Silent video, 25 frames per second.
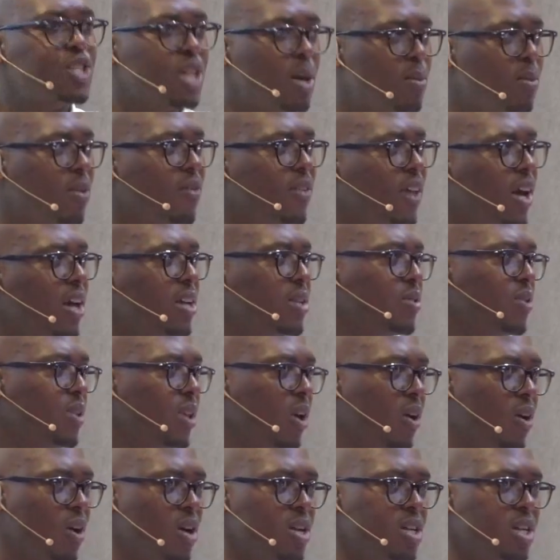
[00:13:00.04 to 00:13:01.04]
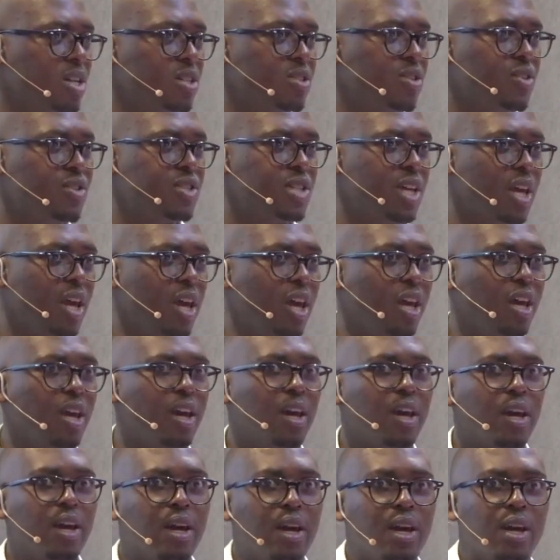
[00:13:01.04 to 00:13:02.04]
some of that in the context of saying,
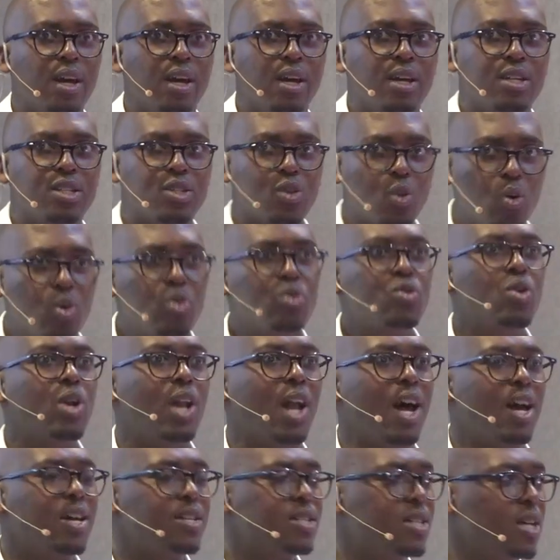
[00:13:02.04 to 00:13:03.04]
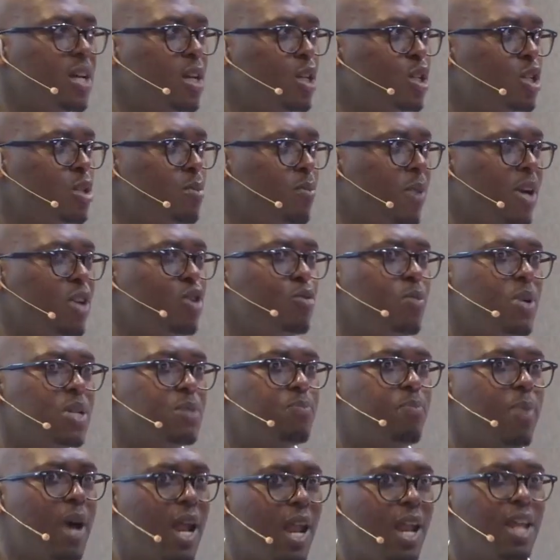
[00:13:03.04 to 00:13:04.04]
it's good to license, but you
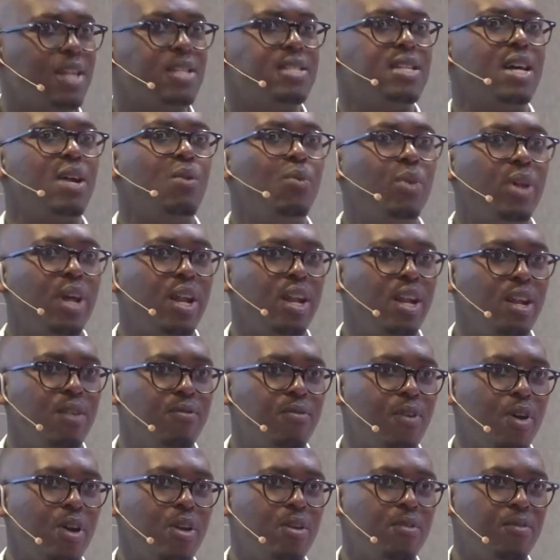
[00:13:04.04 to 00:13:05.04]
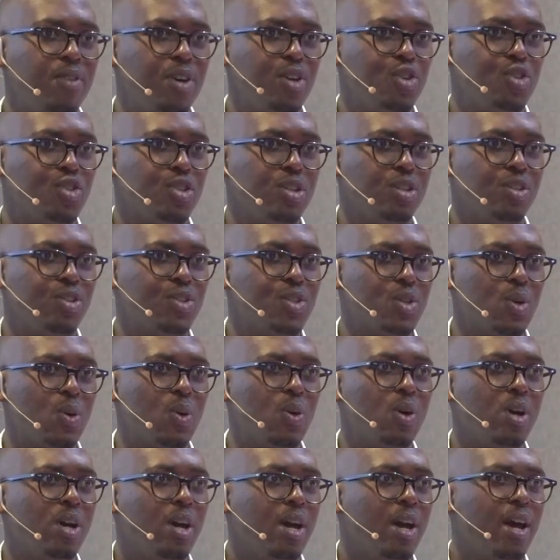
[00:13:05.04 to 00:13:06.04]
must balance that with the need for innovation.
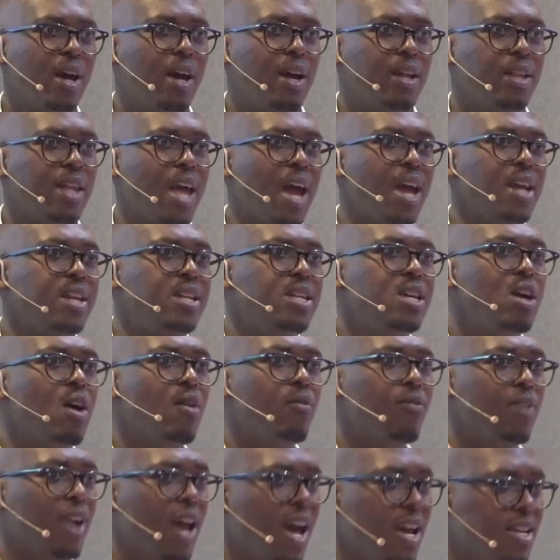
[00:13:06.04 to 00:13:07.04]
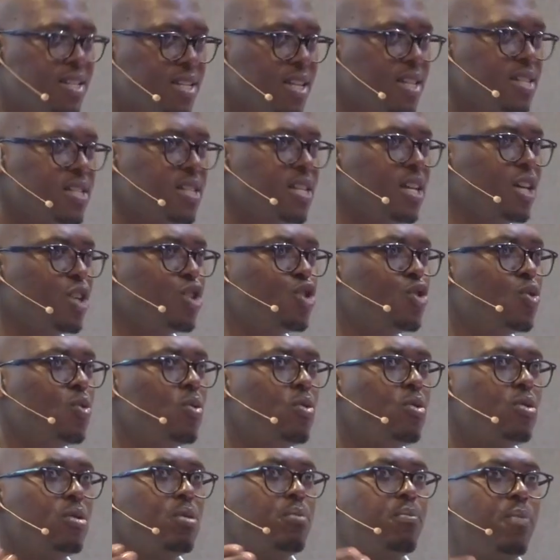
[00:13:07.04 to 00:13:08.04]
So the idea of licensing
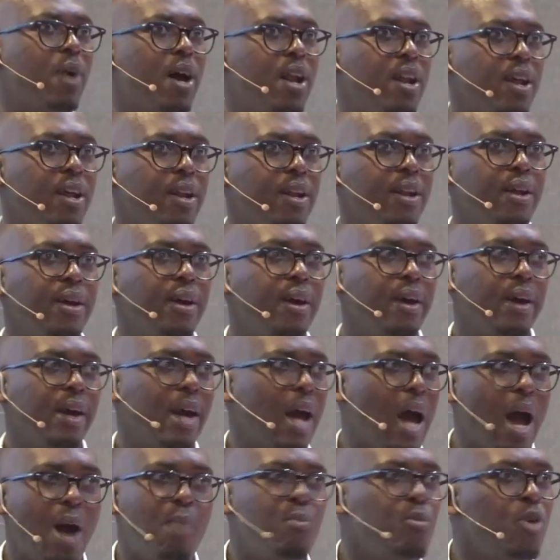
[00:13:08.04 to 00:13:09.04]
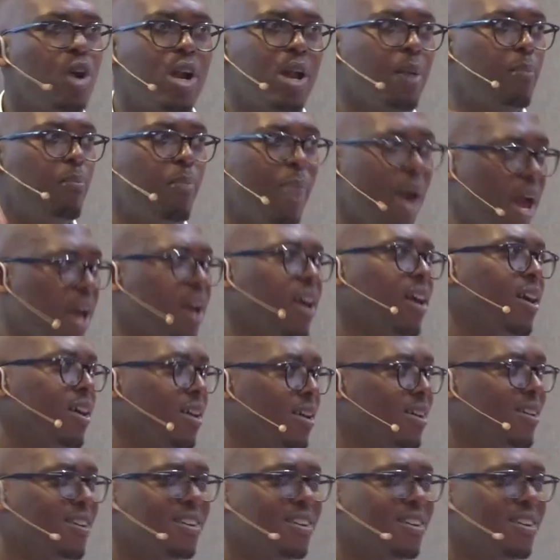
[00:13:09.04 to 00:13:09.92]
shouldn't burden, I'm not a bank.